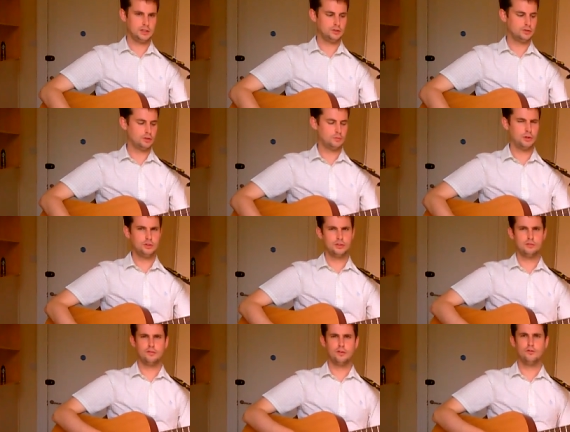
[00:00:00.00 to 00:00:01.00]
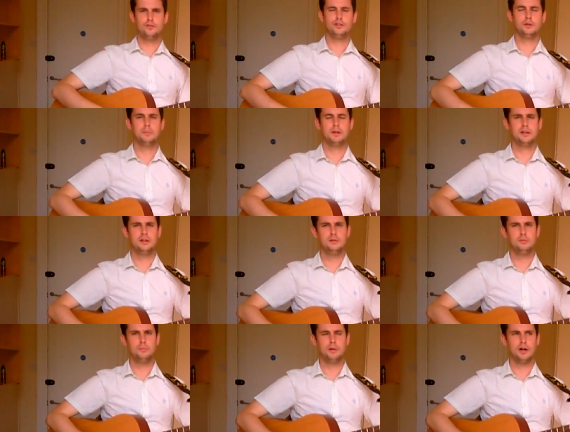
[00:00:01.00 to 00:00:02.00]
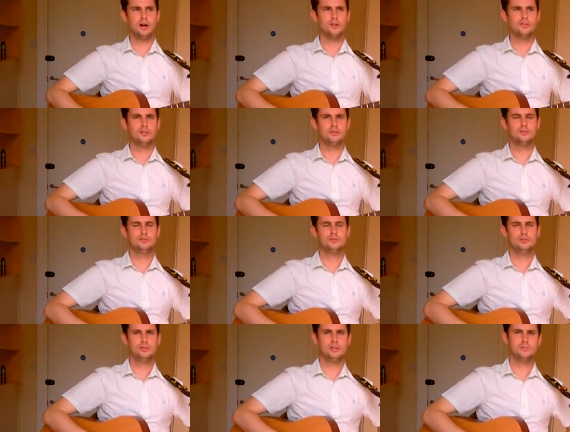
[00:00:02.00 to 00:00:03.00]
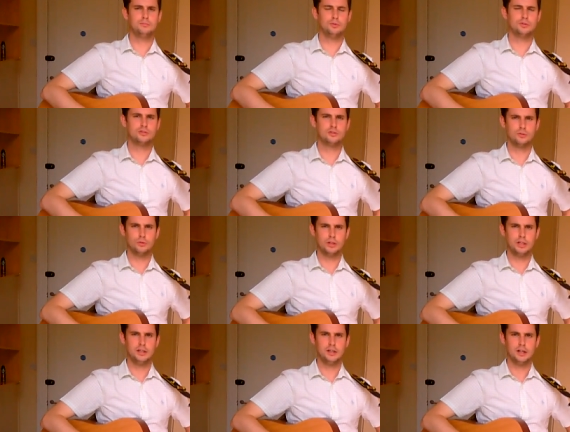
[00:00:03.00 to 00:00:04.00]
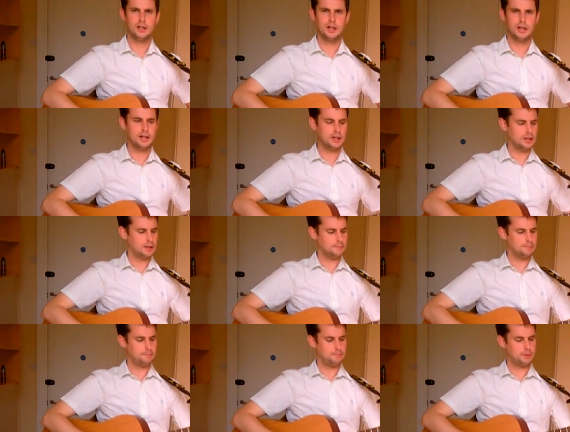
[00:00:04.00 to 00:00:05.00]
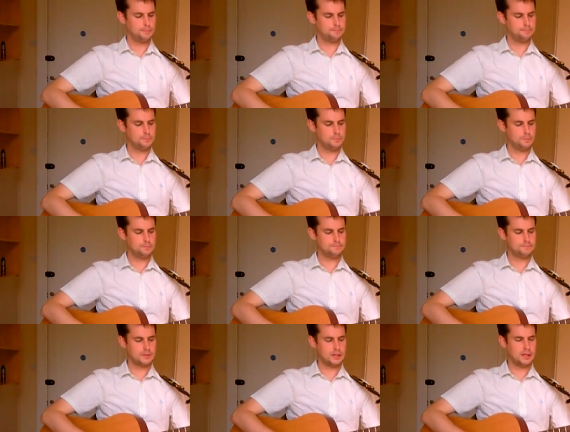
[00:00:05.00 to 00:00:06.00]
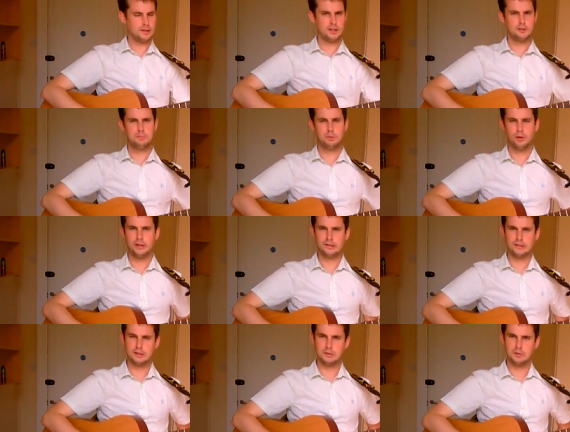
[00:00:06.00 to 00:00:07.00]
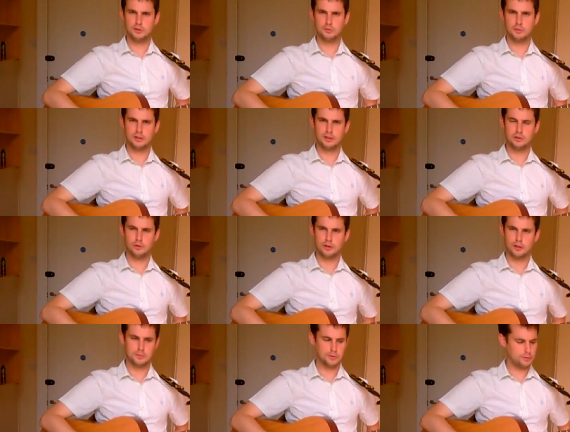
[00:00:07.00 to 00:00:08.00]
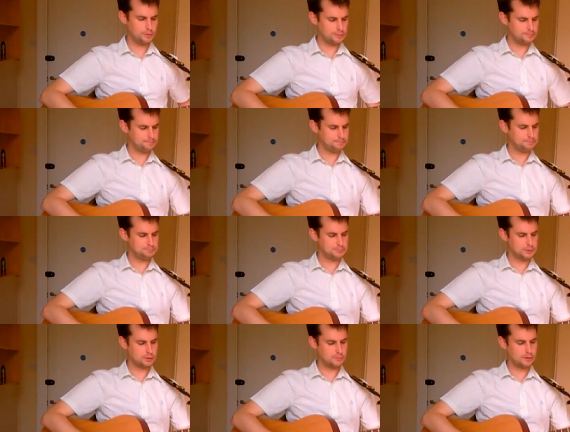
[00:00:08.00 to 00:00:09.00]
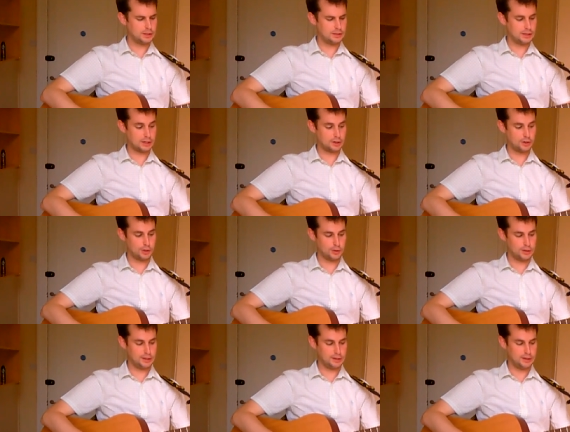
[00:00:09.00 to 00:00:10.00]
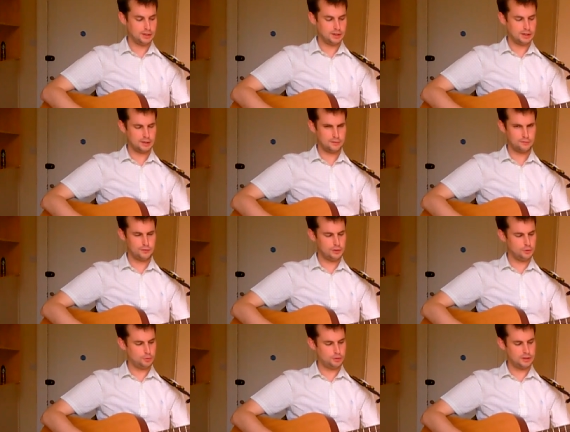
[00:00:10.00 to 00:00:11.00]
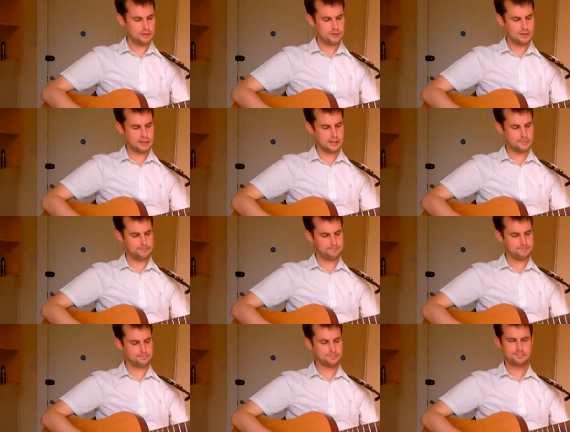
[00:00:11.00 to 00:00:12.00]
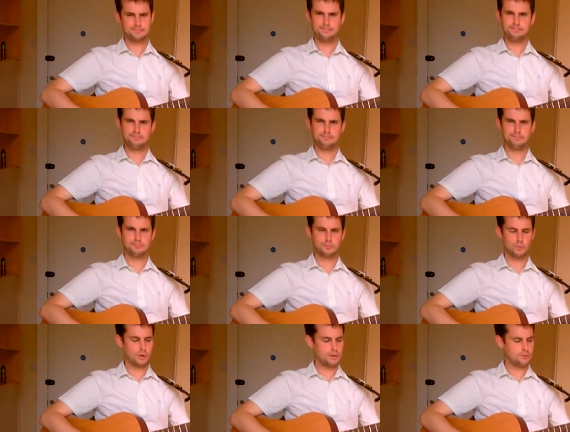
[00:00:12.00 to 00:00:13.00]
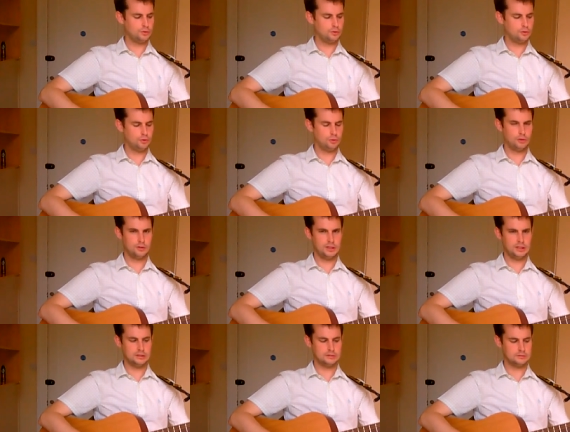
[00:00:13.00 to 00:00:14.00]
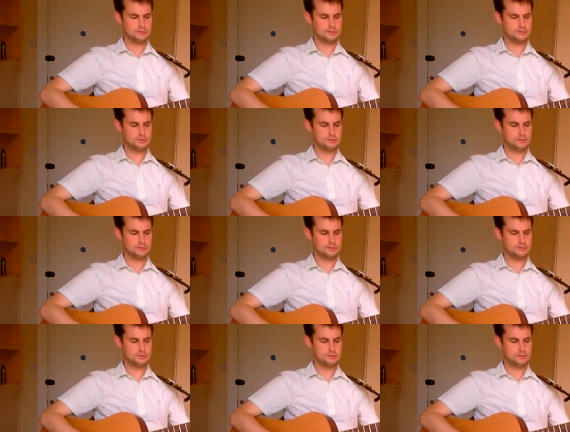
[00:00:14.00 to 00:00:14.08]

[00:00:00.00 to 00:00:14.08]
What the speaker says: So the ones involving your pinky will be harder, so do them more slowly. But at this point, I just want to talk about something that occurred there. If you notice that when I'm doing 2, 3,